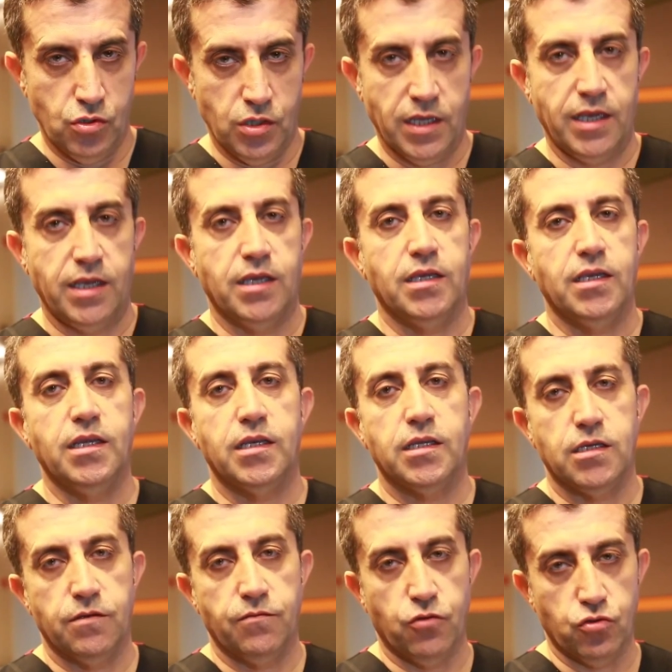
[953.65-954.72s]
from the
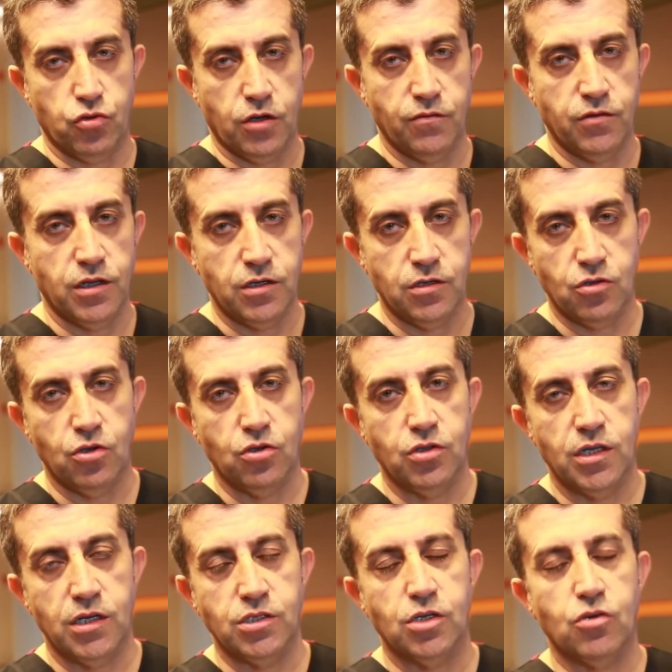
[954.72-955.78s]
front, and
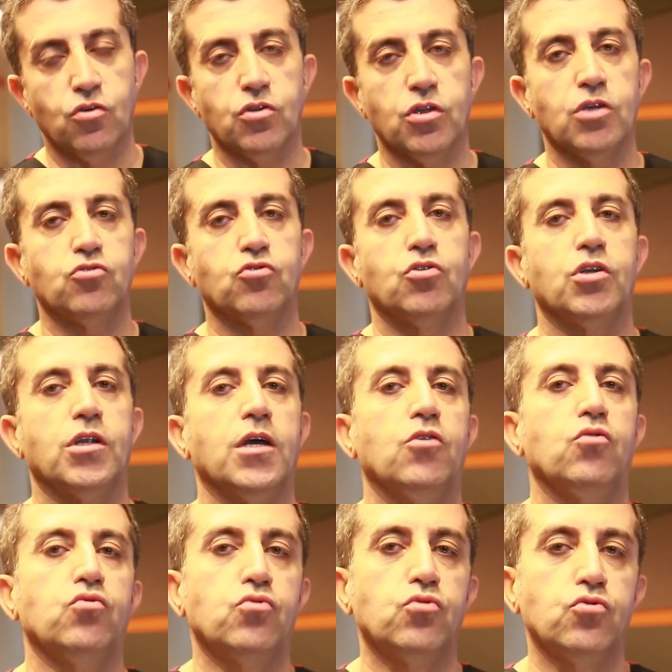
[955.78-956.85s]
from the top
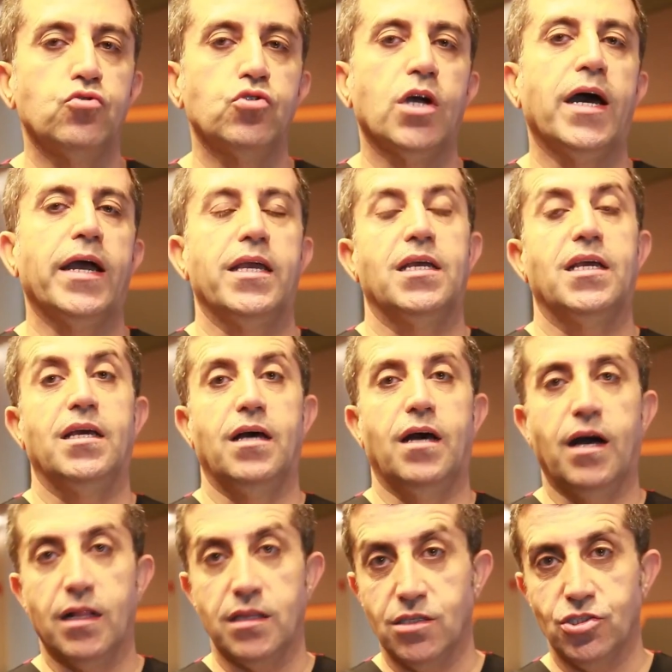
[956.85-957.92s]
after
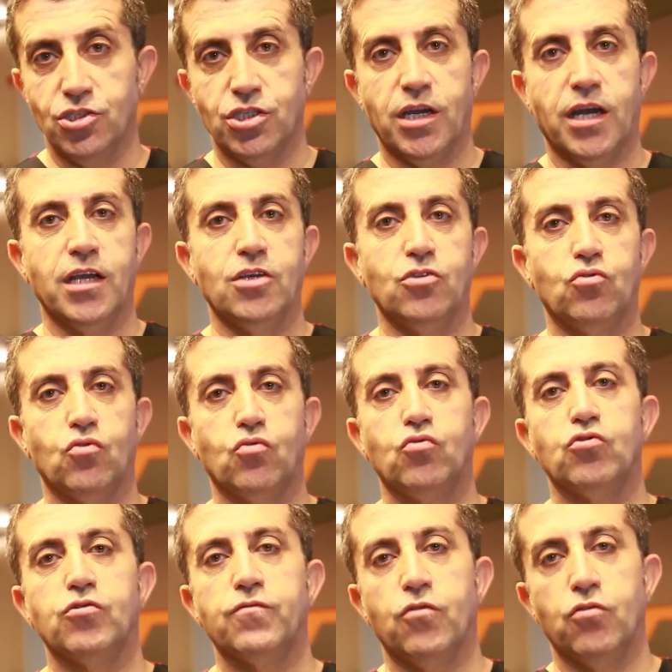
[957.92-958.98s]
6 months
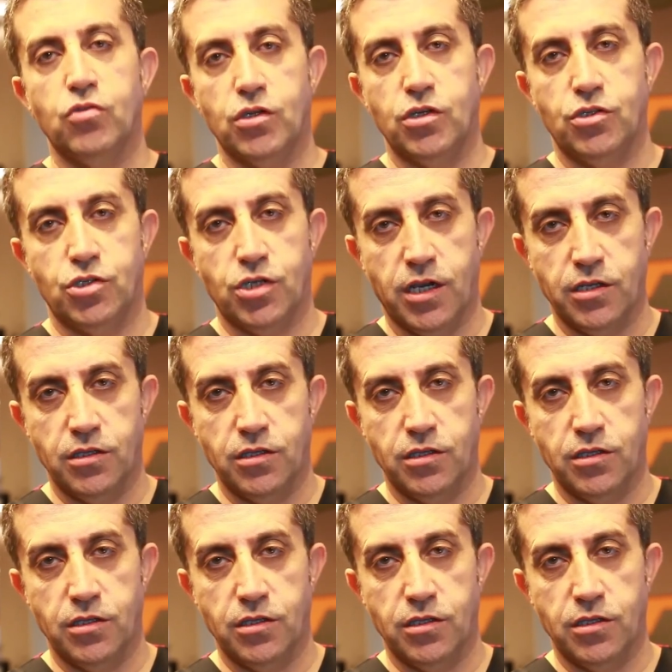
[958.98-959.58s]
from the